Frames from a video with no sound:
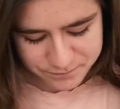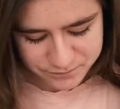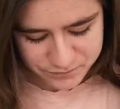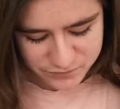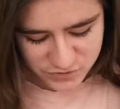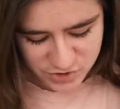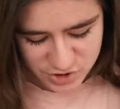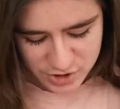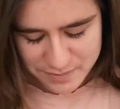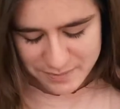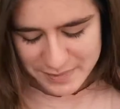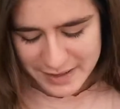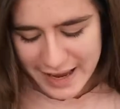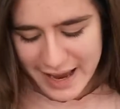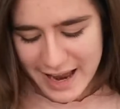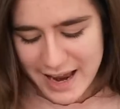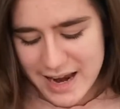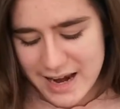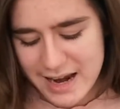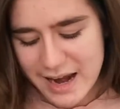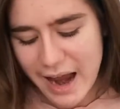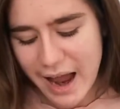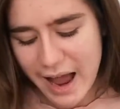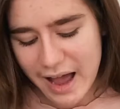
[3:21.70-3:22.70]
Jim
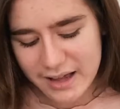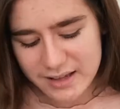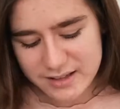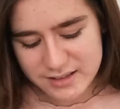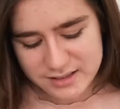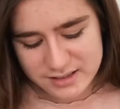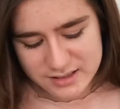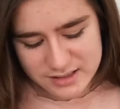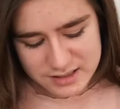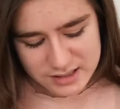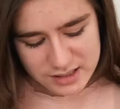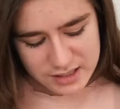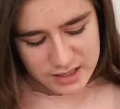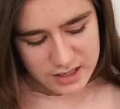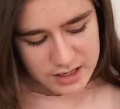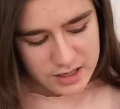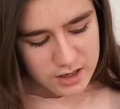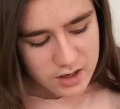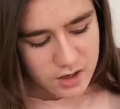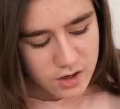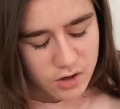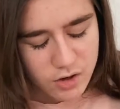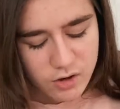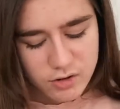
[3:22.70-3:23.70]
Kay, and
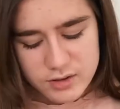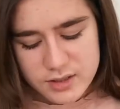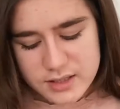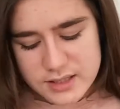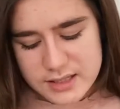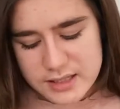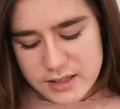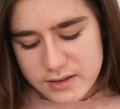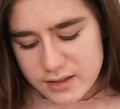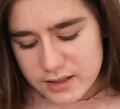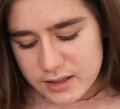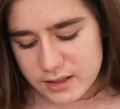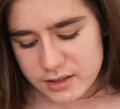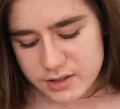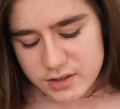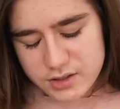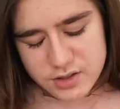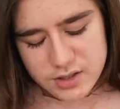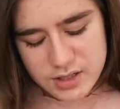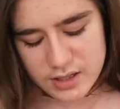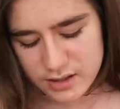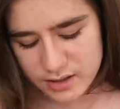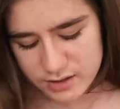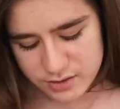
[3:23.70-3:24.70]
honestly
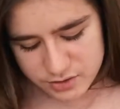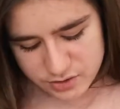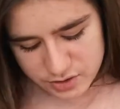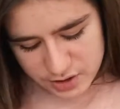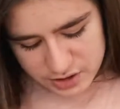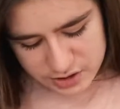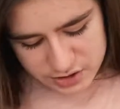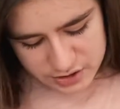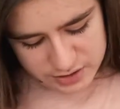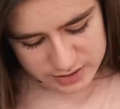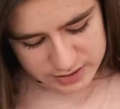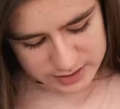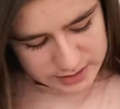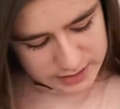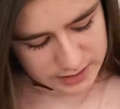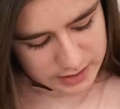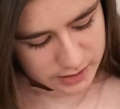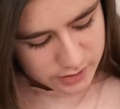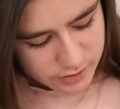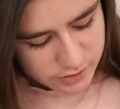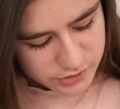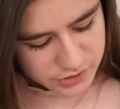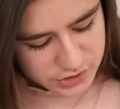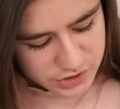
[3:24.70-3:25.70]
the illustrations in
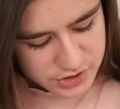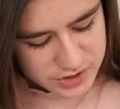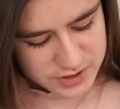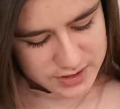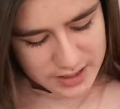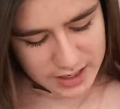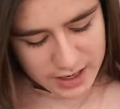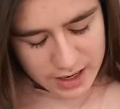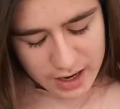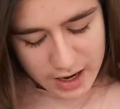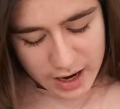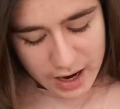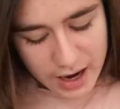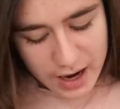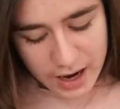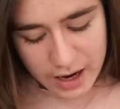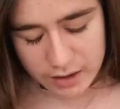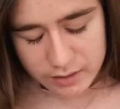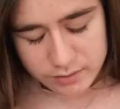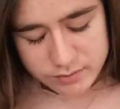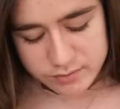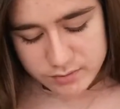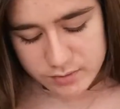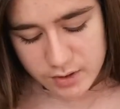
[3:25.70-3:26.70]
here are just
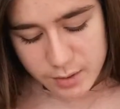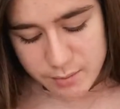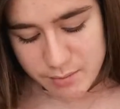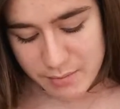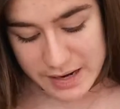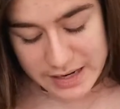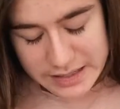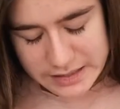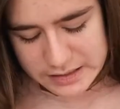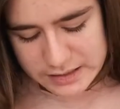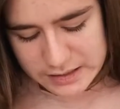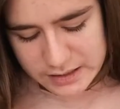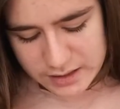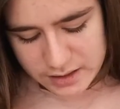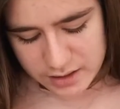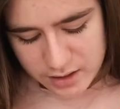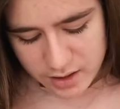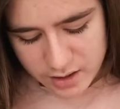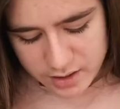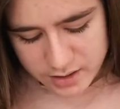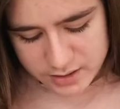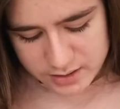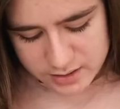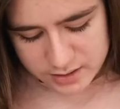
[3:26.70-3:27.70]
amazing.
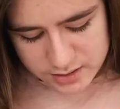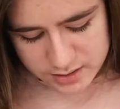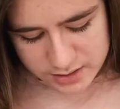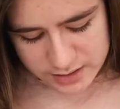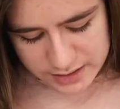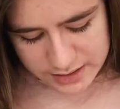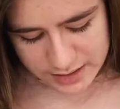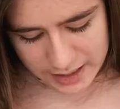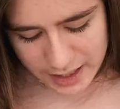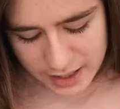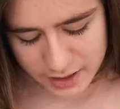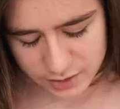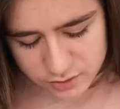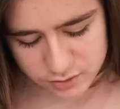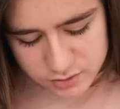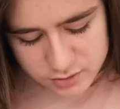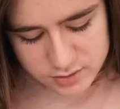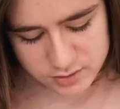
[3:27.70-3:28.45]
I cannot